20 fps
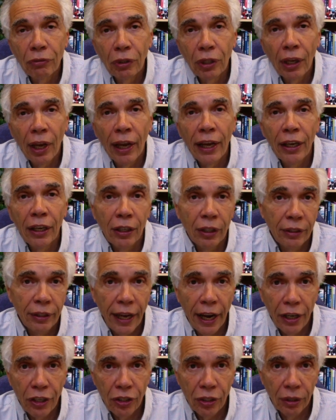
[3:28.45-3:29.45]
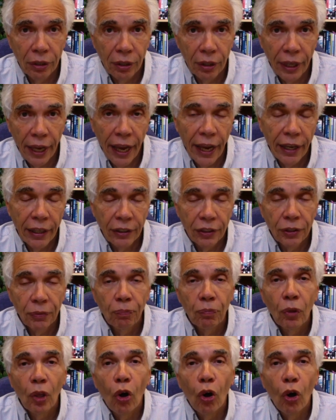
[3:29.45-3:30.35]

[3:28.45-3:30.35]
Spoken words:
relying on natural gas.